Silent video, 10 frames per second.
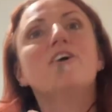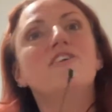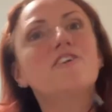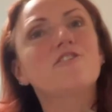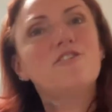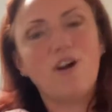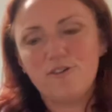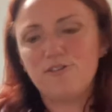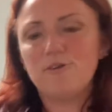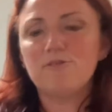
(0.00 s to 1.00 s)
you can
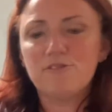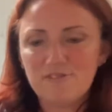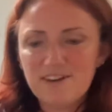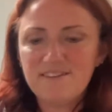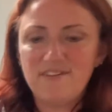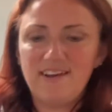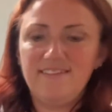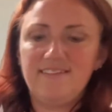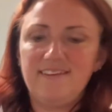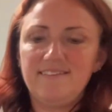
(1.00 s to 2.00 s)
charge those three
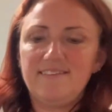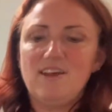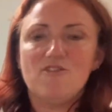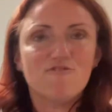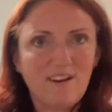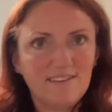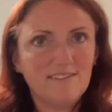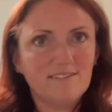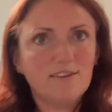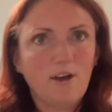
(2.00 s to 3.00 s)
devices ready
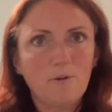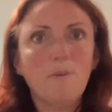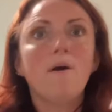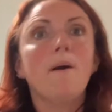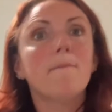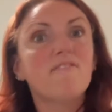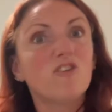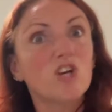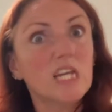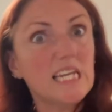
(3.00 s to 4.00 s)
to go
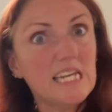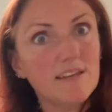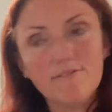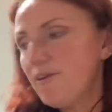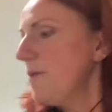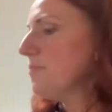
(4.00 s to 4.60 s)
before you leave.